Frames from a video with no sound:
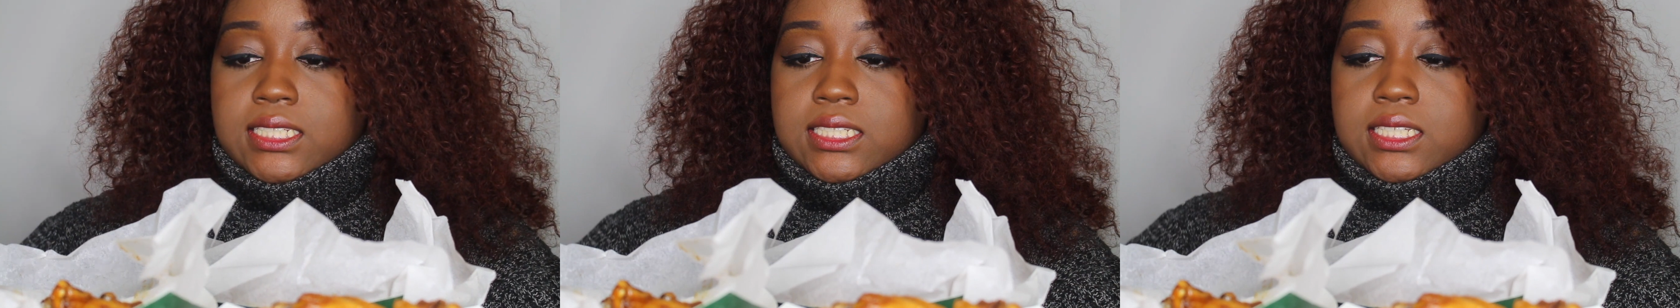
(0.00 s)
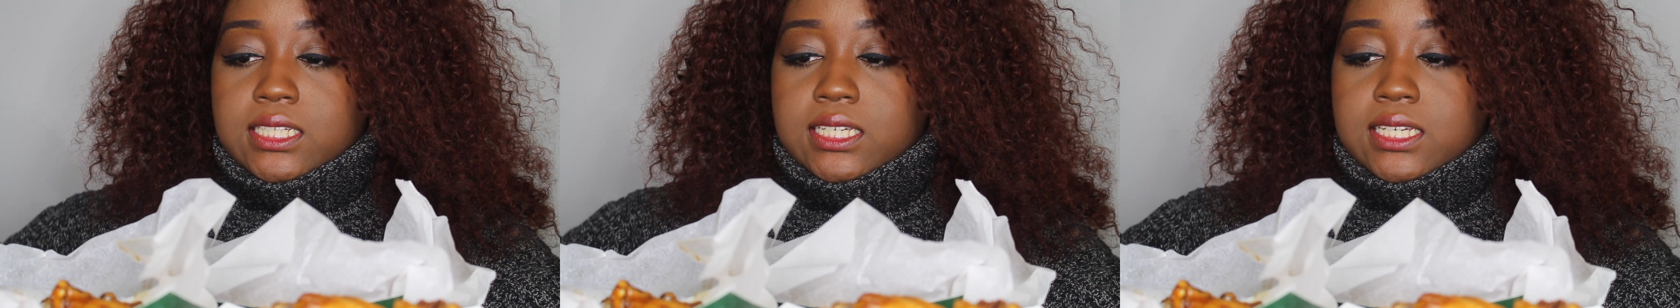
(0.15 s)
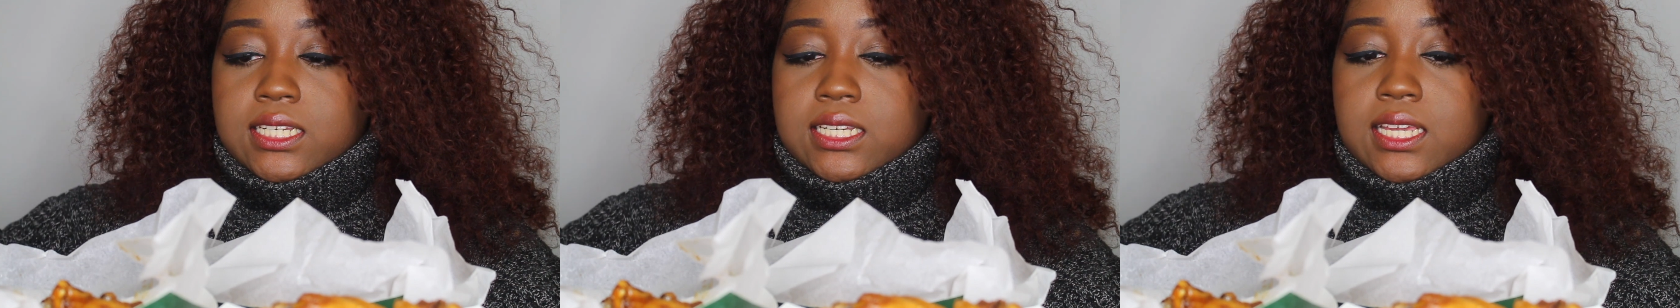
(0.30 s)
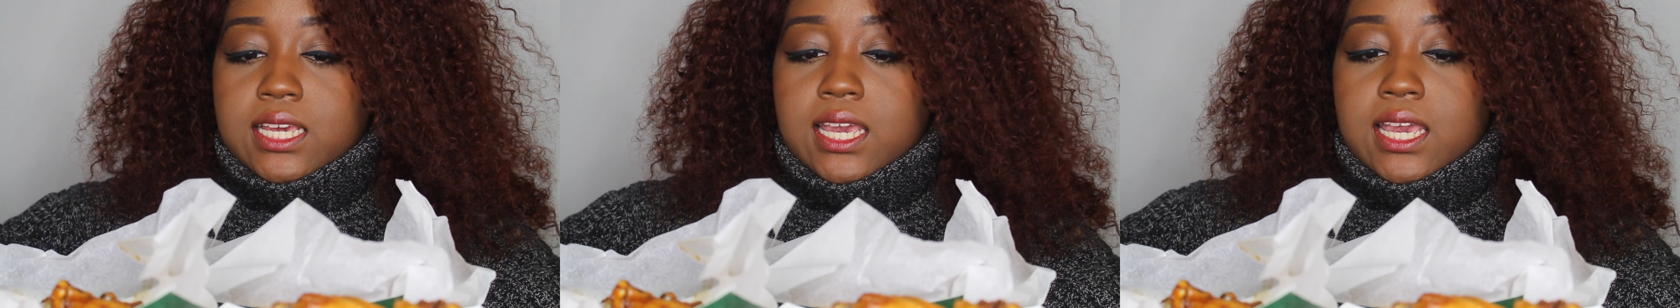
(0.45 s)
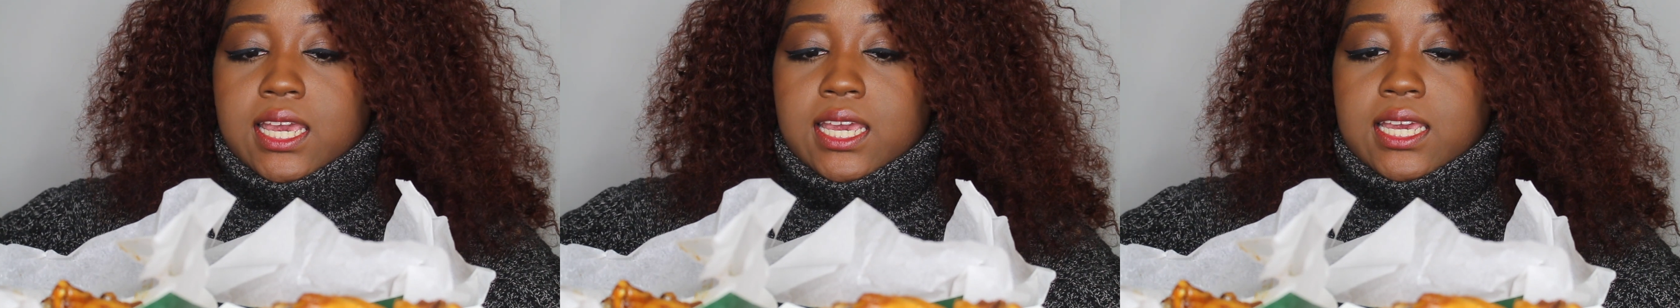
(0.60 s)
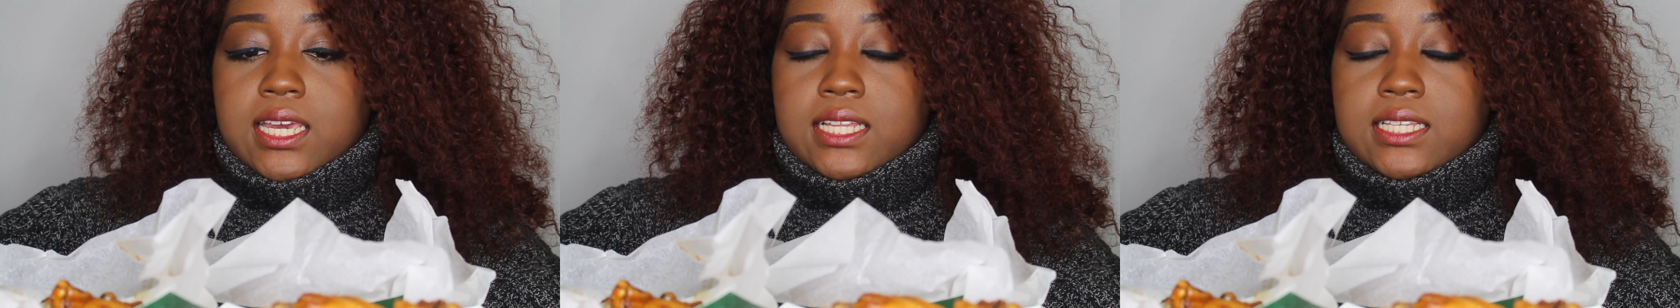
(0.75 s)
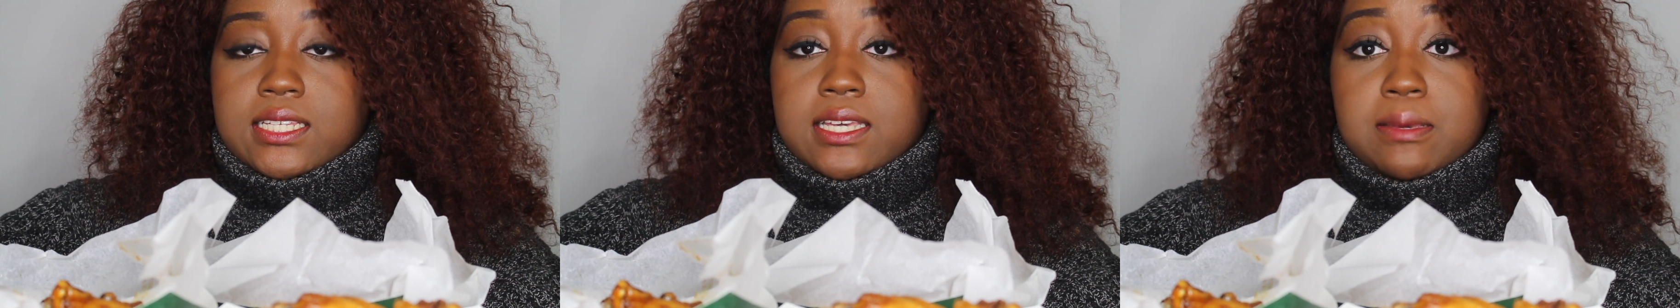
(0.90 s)
did
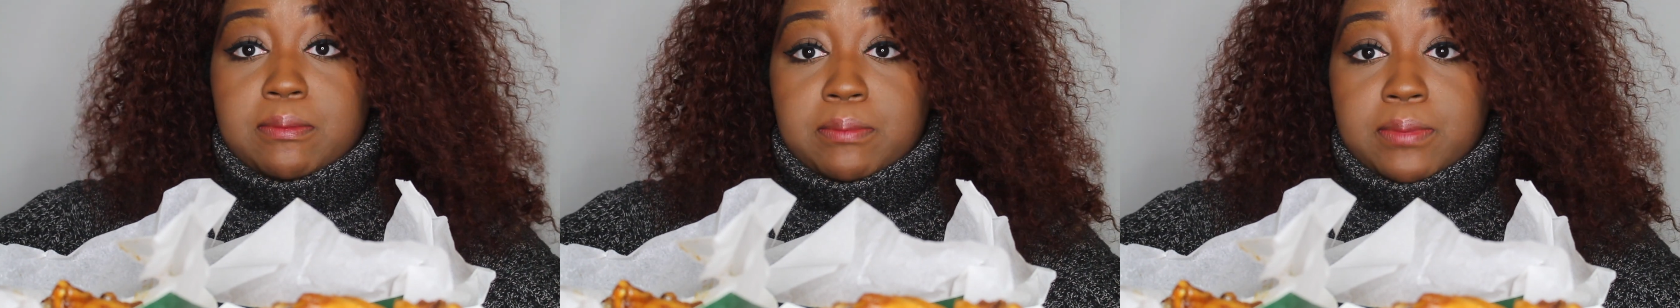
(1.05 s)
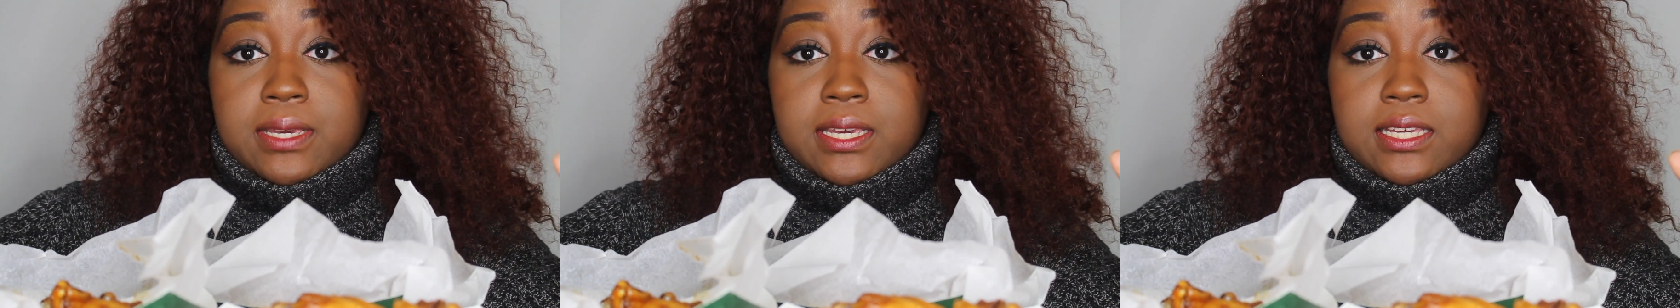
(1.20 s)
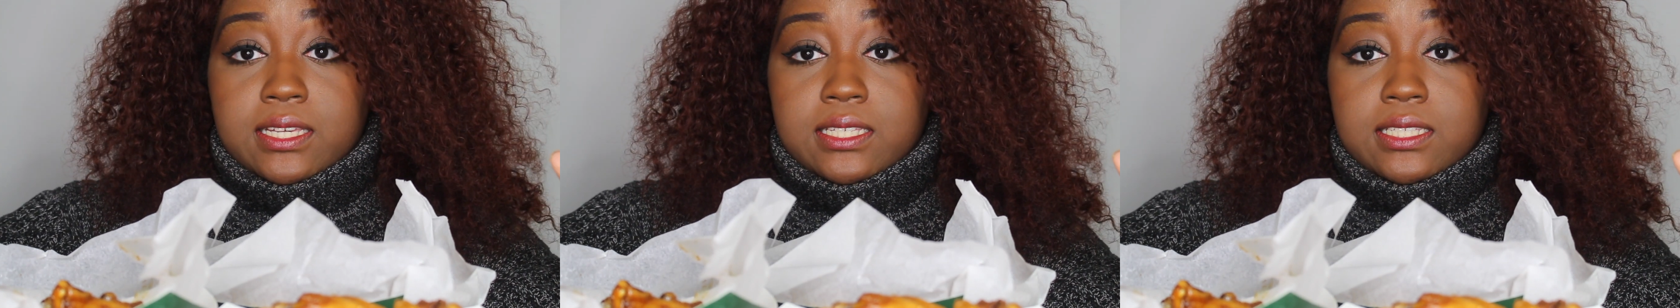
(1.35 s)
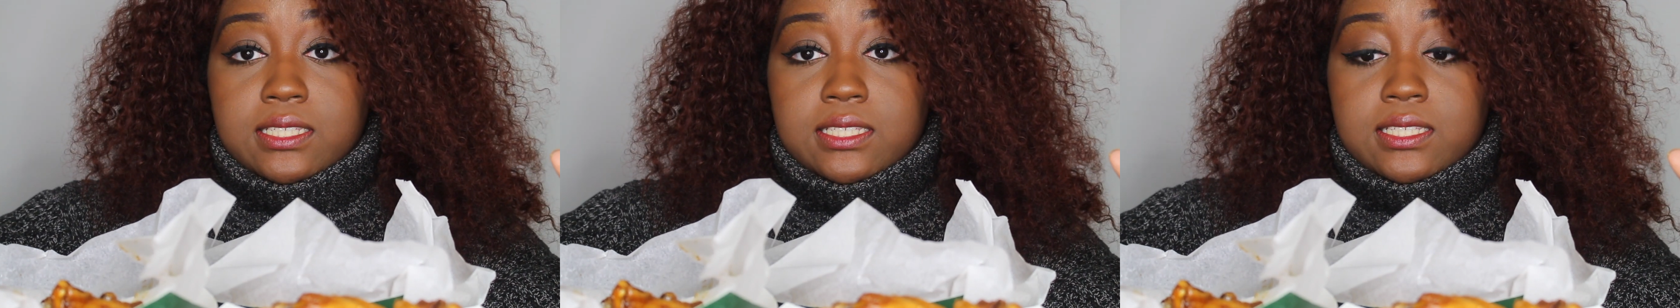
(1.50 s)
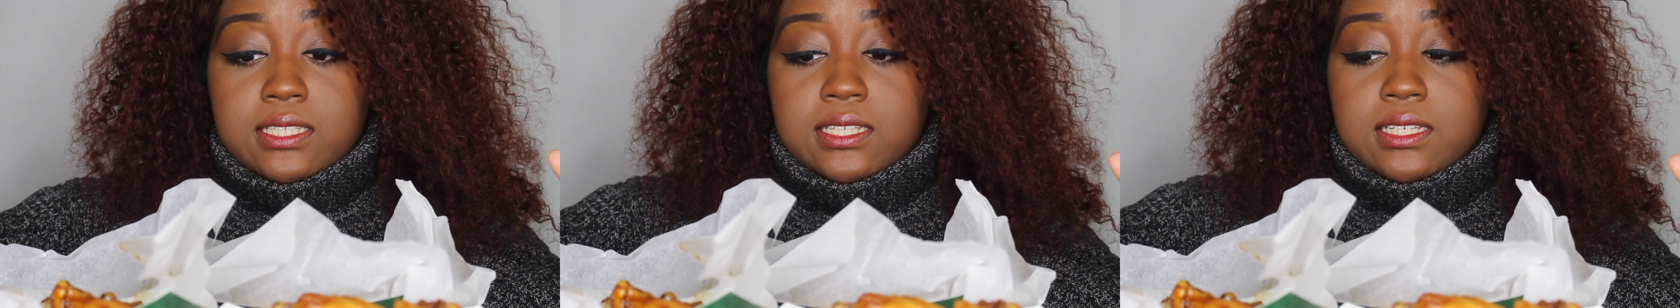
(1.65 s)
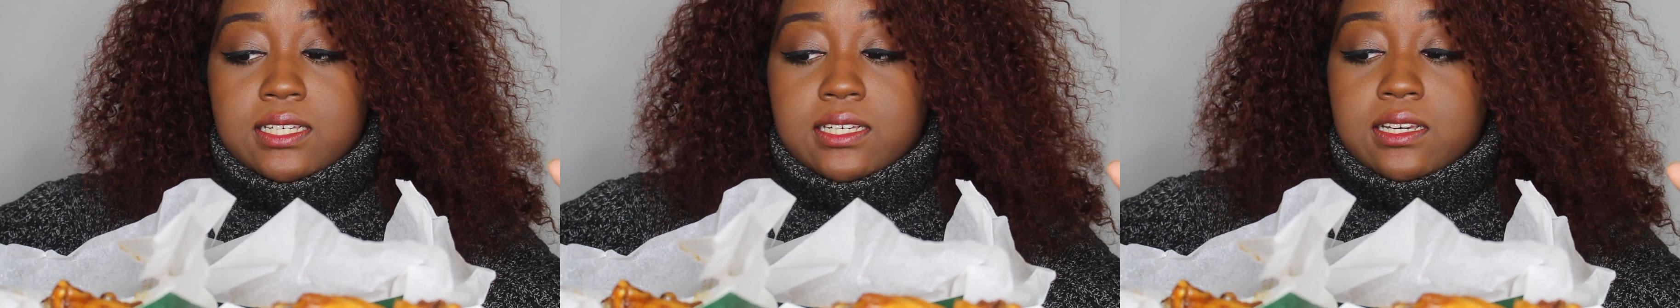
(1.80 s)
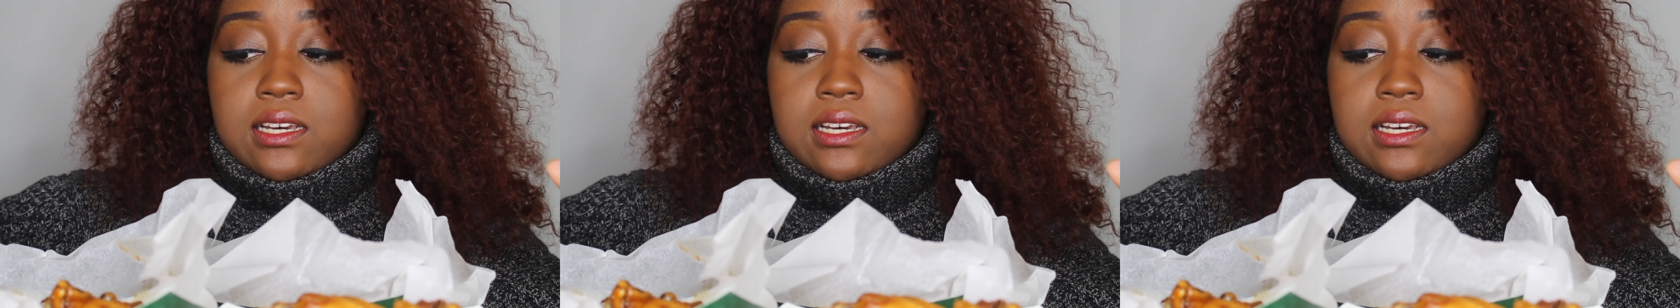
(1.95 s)
a 10-piece,